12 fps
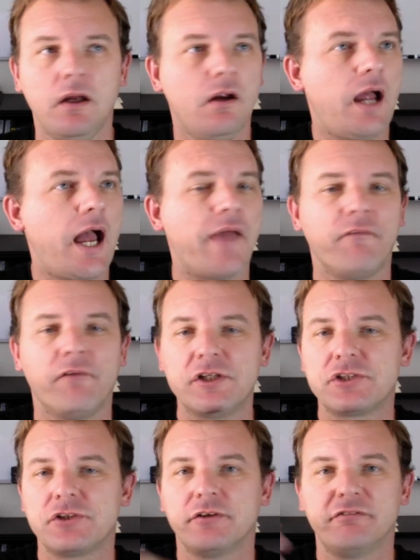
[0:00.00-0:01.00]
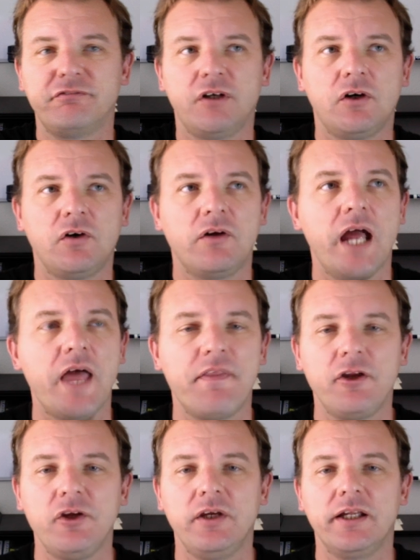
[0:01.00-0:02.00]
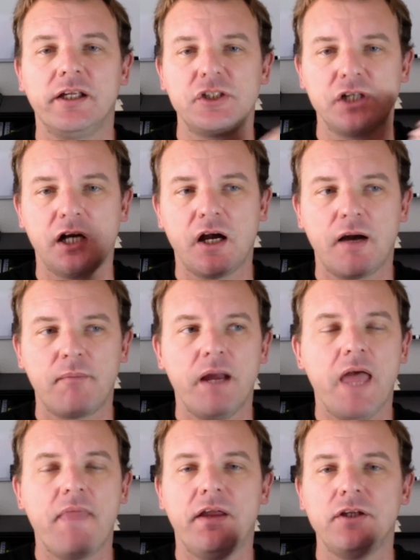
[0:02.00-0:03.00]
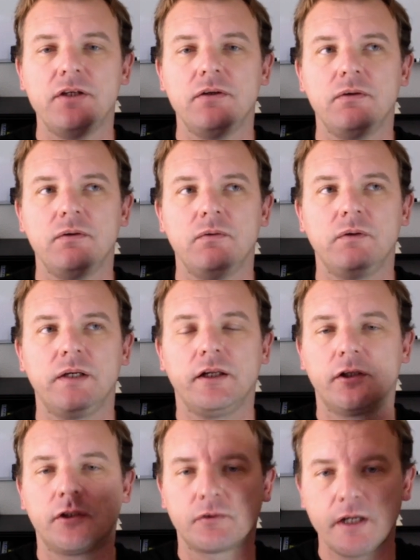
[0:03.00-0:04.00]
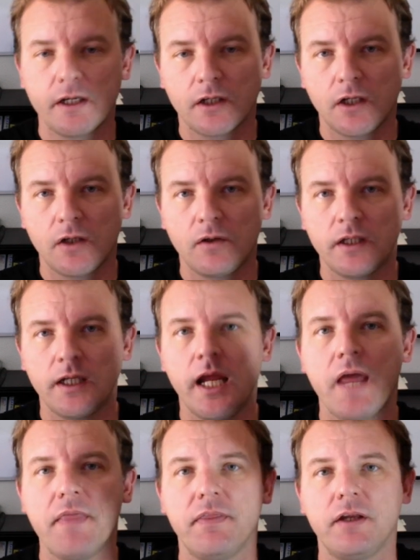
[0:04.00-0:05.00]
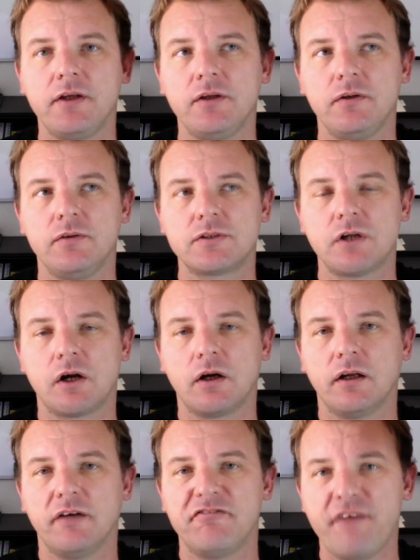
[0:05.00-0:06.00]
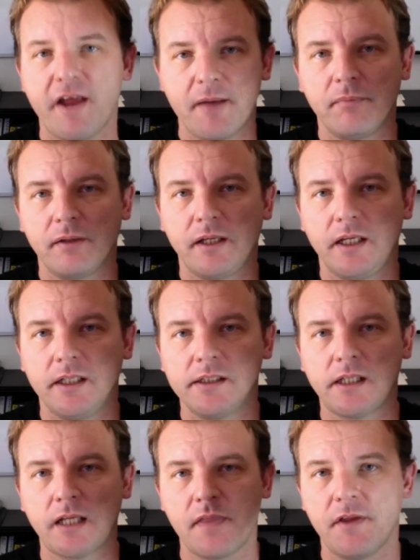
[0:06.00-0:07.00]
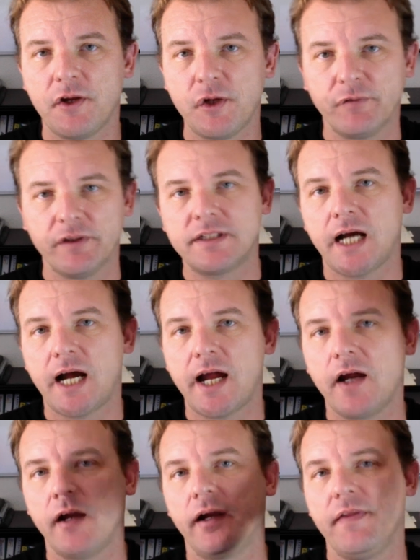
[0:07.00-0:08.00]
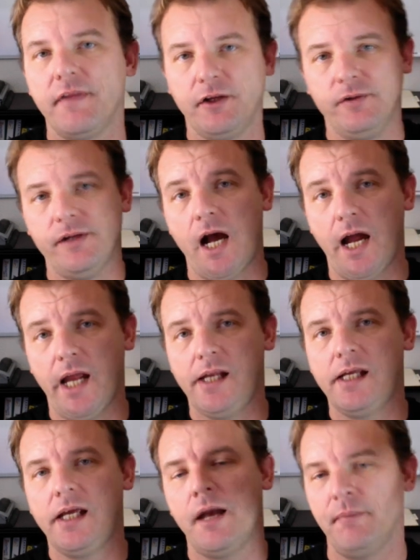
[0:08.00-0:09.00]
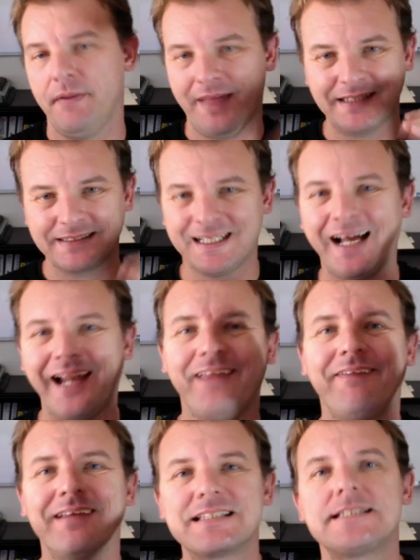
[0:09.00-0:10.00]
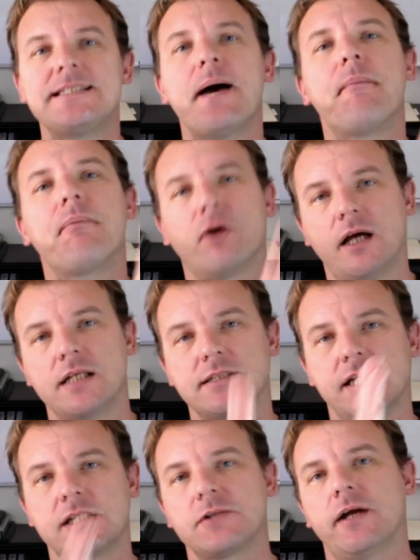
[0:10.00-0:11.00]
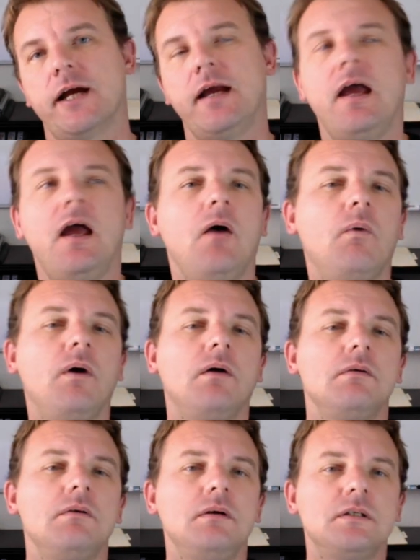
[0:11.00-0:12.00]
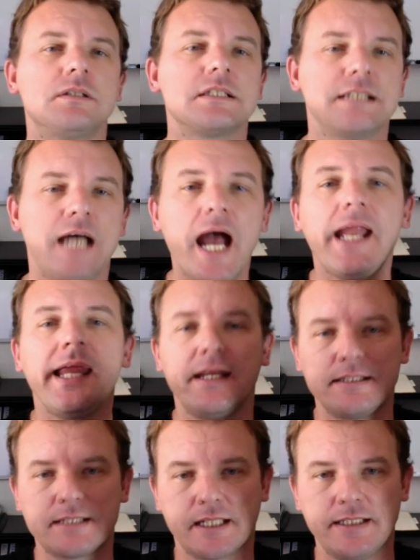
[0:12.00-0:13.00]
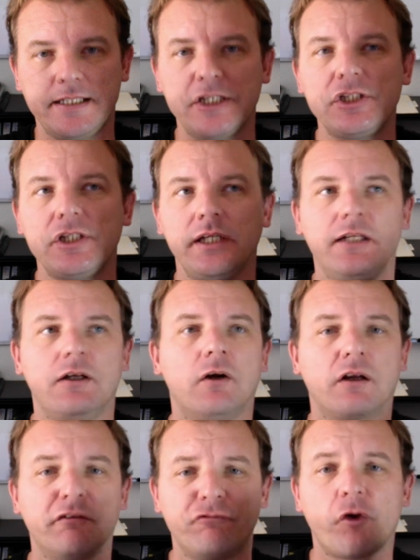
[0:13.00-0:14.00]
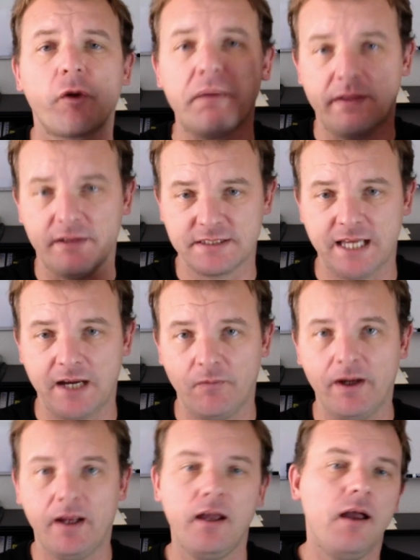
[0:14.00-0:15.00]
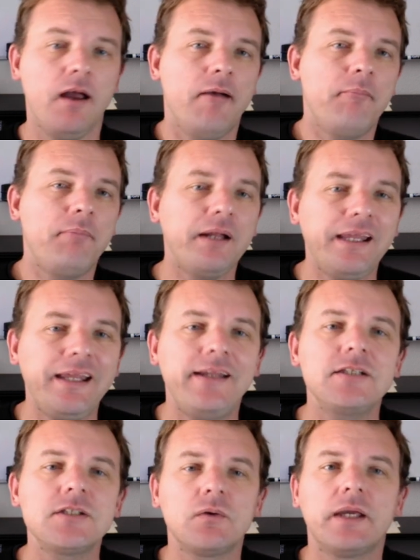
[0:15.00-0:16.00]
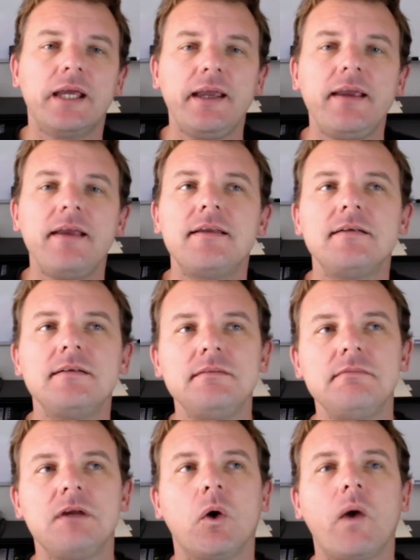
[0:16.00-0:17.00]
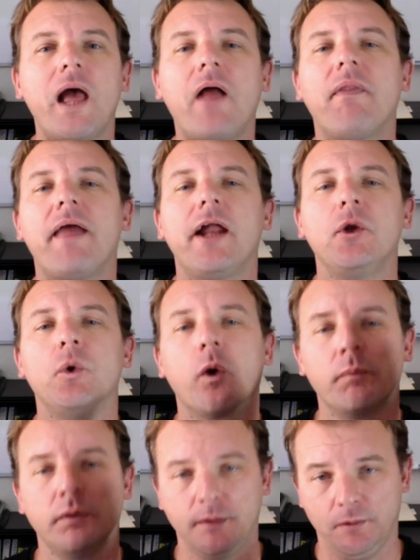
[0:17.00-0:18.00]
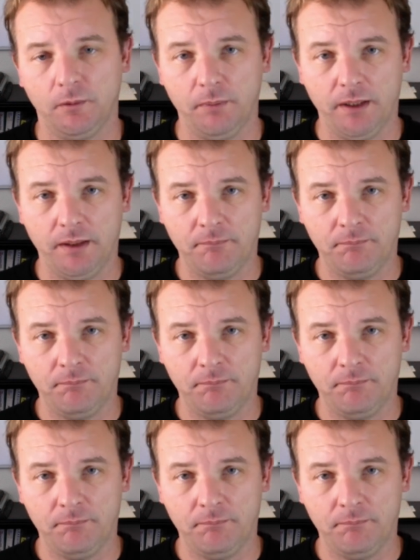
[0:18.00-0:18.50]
have the register to vote, and then you get a job, and then you get a career going, and then you start a family, and then you retire, and then you die. I mean, that's kind of the step process, right? Well, society is conditioning or conforming us that way. But it is okay to go out that norm a little bit,